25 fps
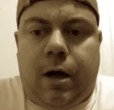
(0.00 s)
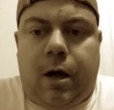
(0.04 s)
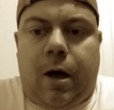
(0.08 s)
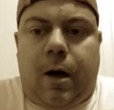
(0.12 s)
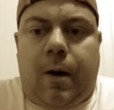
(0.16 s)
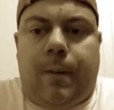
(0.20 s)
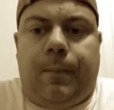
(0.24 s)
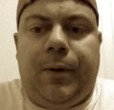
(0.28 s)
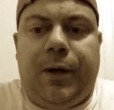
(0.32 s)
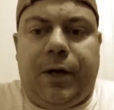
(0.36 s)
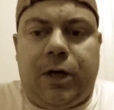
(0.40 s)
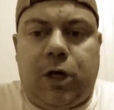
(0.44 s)

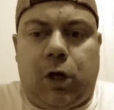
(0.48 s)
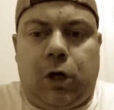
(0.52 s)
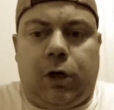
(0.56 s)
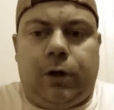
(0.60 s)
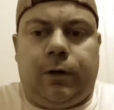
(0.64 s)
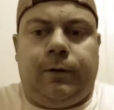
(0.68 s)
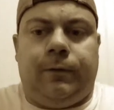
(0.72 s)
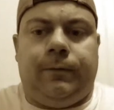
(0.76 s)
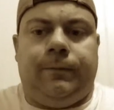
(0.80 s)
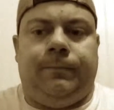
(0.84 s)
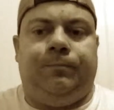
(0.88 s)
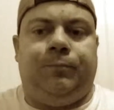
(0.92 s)
A
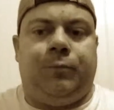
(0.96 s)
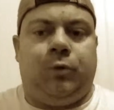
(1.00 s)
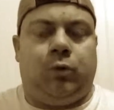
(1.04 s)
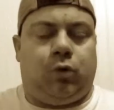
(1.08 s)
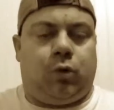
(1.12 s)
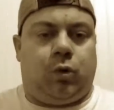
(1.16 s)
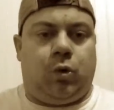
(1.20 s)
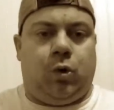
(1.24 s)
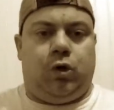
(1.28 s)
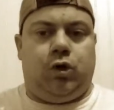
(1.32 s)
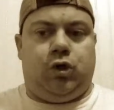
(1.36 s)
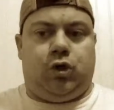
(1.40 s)
pitcher
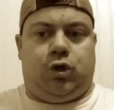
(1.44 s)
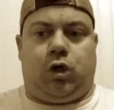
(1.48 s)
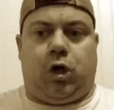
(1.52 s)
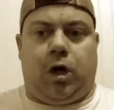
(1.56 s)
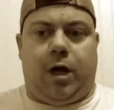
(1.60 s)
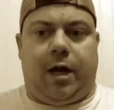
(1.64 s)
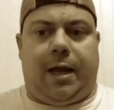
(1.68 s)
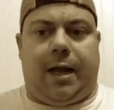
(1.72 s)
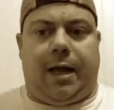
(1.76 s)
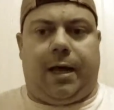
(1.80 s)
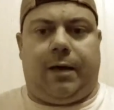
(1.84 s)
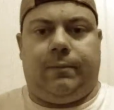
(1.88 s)
records a
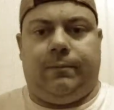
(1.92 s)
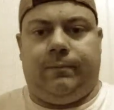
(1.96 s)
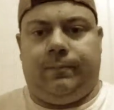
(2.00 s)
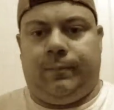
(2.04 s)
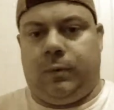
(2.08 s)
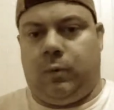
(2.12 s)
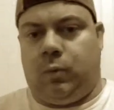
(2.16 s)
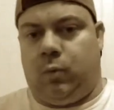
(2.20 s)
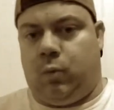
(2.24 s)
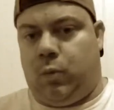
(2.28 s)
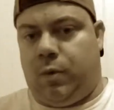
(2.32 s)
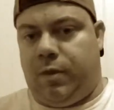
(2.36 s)
strikeout
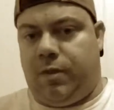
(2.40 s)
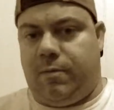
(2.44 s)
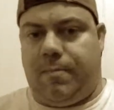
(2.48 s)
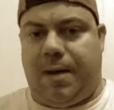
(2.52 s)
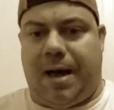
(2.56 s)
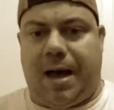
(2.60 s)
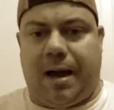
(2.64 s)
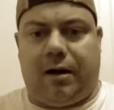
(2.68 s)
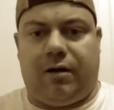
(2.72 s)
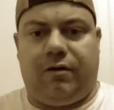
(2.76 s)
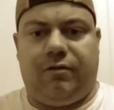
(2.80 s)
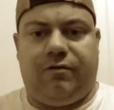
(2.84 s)
when the
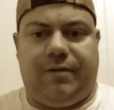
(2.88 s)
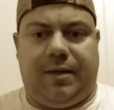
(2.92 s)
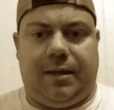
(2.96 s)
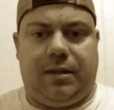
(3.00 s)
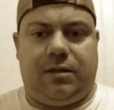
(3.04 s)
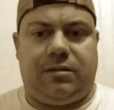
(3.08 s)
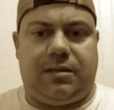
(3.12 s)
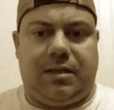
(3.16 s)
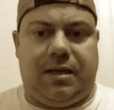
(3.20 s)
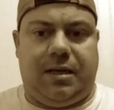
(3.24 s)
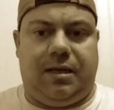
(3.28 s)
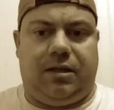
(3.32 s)
batter
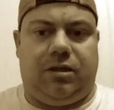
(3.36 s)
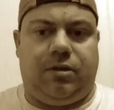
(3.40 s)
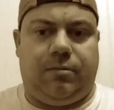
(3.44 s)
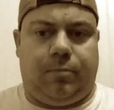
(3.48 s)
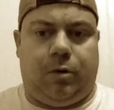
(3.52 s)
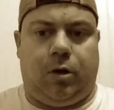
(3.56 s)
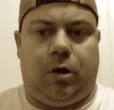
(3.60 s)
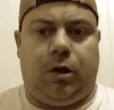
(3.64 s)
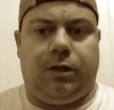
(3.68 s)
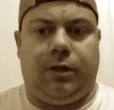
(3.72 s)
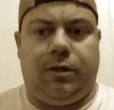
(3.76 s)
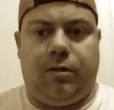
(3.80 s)
fails to hit the
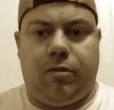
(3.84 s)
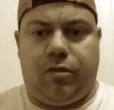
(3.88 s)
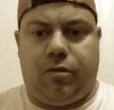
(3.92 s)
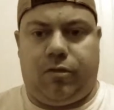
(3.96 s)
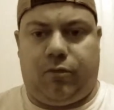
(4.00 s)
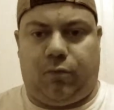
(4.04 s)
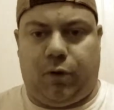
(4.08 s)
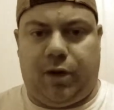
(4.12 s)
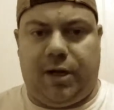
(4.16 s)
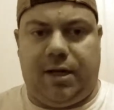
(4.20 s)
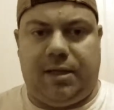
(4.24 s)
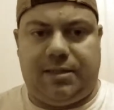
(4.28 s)
ball in
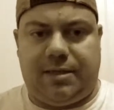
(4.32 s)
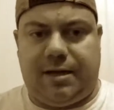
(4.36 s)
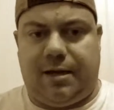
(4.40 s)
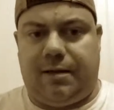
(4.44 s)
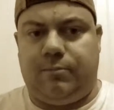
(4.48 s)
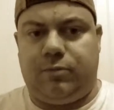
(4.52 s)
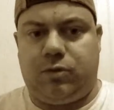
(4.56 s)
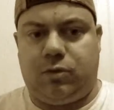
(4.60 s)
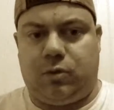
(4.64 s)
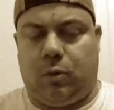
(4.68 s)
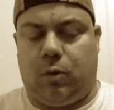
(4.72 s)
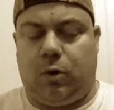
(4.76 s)
3
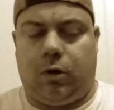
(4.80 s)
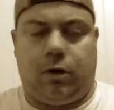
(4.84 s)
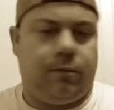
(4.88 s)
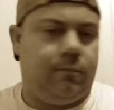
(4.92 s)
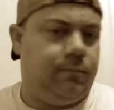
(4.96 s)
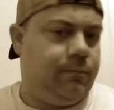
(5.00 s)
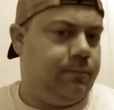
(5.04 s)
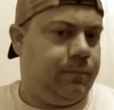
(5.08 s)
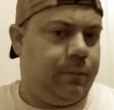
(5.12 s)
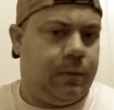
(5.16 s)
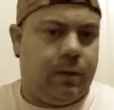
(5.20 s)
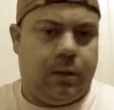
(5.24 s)
attempts or
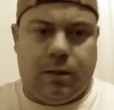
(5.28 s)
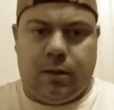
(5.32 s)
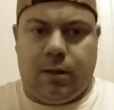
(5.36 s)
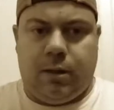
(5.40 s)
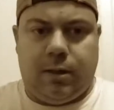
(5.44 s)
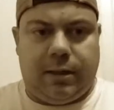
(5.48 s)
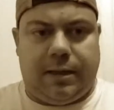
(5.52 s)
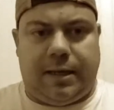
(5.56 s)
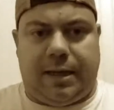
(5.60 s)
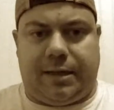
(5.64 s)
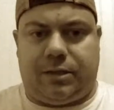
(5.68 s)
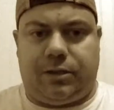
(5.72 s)

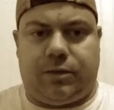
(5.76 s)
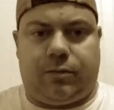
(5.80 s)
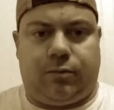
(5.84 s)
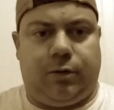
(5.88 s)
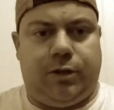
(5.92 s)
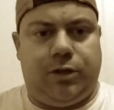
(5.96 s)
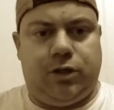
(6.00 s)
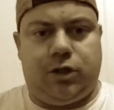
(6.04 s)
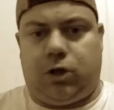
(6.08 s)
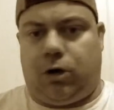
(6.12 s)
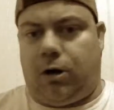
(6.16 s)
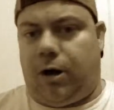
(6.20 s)
gets
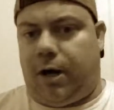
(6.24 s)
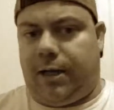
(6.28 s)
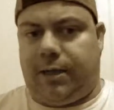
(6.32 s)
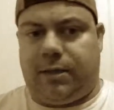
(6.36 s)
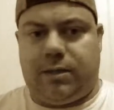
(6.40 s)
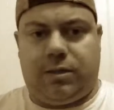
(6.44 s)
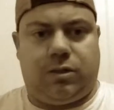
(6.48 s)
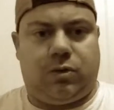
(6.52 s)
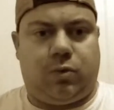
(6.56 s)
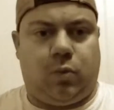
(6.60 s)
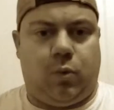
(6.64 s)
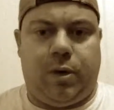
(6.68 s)
3
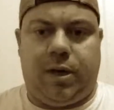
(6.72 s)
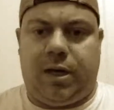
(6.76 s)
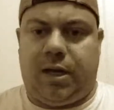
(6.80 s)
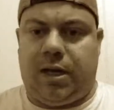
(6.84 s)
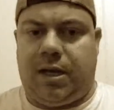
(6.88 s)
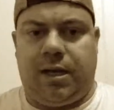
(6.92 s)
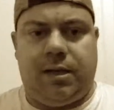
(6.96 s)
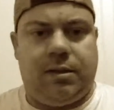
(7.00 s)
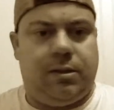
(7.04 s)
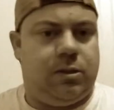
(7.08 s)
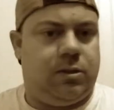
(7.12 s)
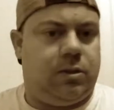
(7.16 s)
strikes,
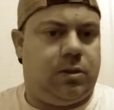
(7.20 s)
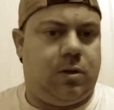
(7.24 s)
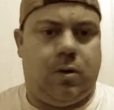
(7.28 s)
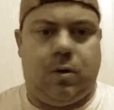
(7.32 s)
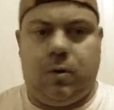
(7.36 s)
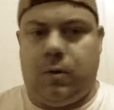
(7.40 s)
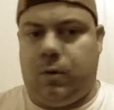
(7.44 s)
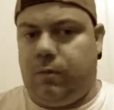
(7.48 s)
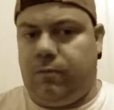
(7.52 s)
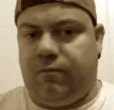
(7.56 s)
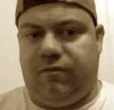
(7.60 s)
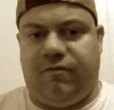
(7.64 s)
swinging in the
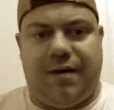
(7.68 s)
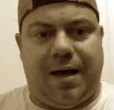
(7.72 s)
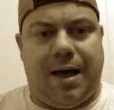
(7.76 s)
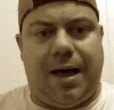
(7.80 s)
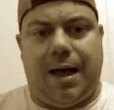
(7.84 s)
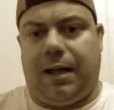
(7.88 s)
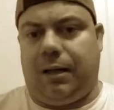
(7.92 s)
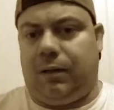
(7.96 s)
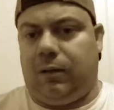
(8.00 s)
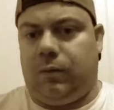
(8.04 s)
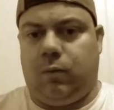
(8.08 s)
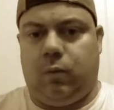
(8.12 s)
zone,
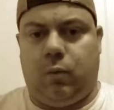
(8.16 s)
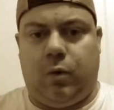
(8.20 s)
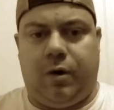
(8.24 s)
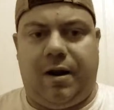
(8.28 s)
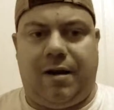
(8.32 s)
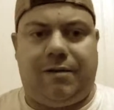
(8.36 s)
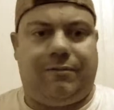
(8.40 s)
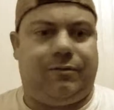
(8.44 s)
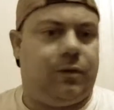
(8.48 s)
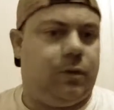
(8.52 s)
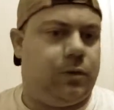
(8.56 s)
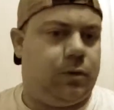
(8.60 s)
foul,
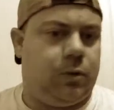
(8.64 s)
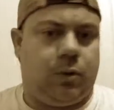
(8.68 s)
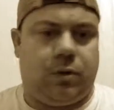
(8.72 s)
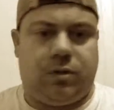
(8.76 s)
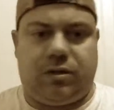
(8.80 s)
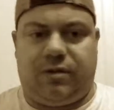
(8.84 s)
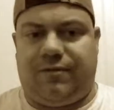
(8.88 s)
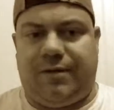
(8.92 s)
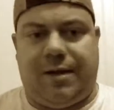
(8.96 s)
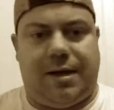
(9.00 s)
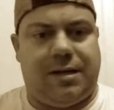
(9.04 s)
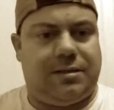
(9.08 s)
whatever. As long as
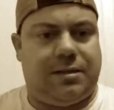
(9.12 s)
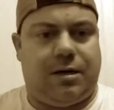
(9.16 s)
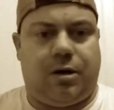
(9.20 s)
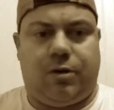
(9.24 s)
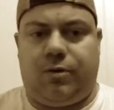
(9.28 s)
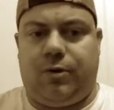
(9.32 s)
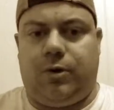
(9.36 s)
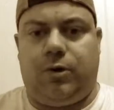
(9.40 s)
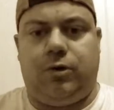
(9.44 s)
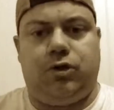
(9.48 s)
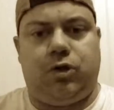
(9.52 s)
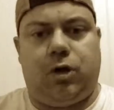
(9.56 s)
the foul's not a
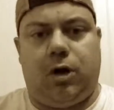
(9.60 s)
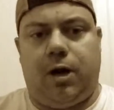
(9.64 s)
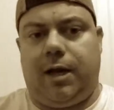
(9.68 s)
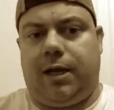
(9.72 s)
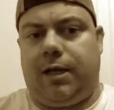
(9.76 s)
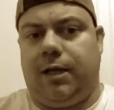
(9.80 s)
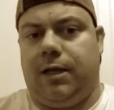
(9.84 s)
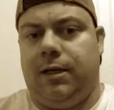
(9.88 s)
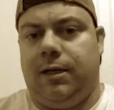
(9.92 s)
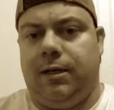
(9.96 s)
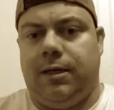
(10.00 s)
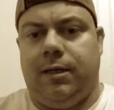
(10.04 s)
3rd
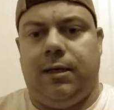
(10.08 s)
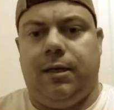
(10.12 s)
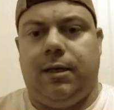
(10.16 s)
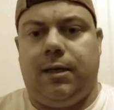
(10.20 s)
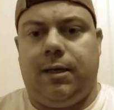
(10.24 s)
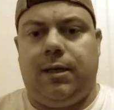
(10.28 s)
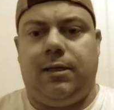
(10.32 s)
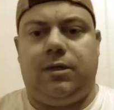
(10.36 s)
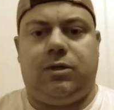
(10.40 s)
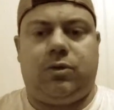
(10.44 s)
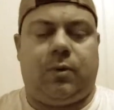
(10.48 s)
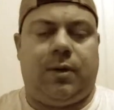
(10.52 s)
strike,
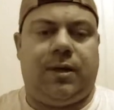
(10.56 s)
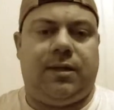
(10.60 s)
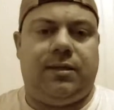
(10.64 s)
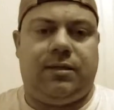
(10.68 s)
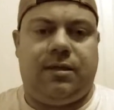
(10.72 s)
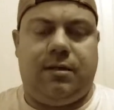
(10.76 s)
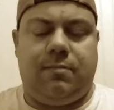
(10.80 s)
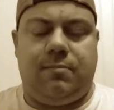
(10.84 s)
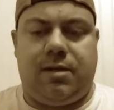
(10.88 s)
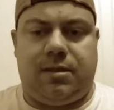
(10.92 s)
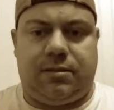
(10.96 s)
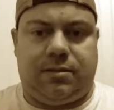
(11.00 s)
he swings,
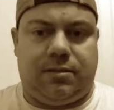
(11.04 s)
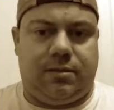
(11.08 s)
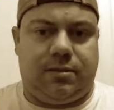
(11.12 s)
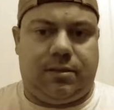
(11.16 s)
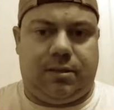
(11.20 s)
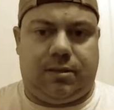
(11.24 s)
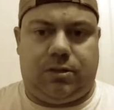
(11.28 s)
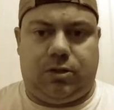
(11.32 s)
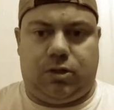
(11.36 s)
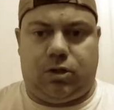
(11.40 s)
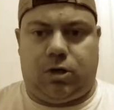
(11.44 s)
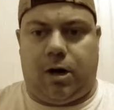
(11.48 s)
he misses,
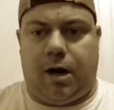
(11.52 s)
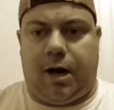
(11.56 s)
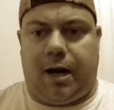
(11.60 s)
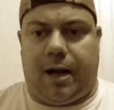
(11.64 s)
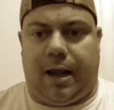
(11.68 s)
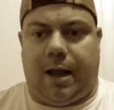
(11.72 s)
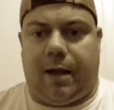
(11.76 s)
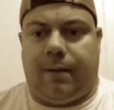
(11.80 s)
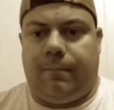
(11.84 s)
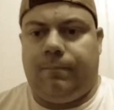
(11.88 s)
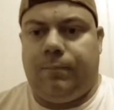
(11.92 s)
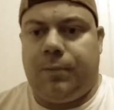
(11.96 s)
it's a
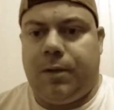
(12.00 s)
strikeout.